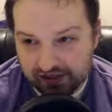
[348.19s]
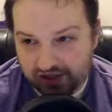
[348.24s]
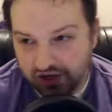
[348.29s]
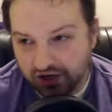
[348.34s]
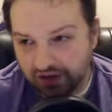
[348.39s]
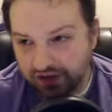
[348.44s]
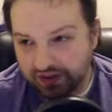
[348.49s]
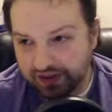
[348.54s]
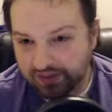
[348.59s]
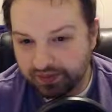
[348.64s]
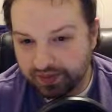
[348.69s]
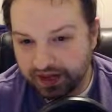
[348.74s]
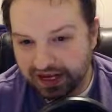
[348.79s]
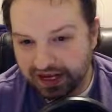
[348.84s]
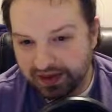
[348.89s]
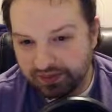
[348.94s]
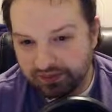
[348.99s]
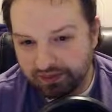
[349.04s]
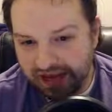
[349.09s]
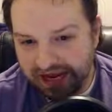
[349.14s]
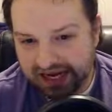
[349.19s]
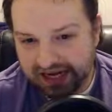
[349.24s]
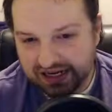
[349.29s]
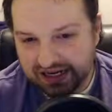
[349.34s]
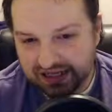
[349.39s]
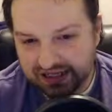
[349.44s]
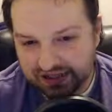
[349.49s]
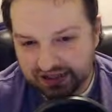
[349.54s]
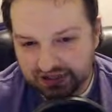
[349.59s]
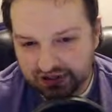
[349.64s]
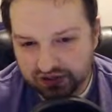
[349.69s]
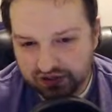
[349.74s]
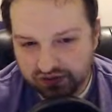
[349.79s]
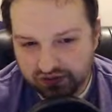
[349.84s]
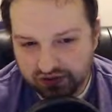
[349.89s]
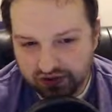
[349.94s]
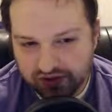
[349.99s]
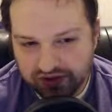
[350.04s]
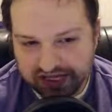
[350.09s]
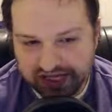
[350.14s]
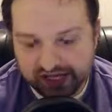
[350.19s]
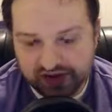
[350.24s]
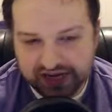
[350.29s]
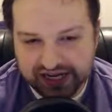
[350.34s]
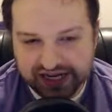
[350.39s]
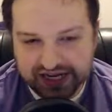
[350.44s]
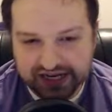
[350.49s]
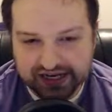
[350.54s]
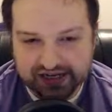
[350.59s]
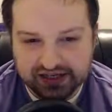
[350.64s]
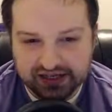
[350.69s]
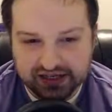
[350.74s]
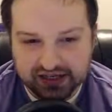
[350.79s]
go and main into a role. Like you can't,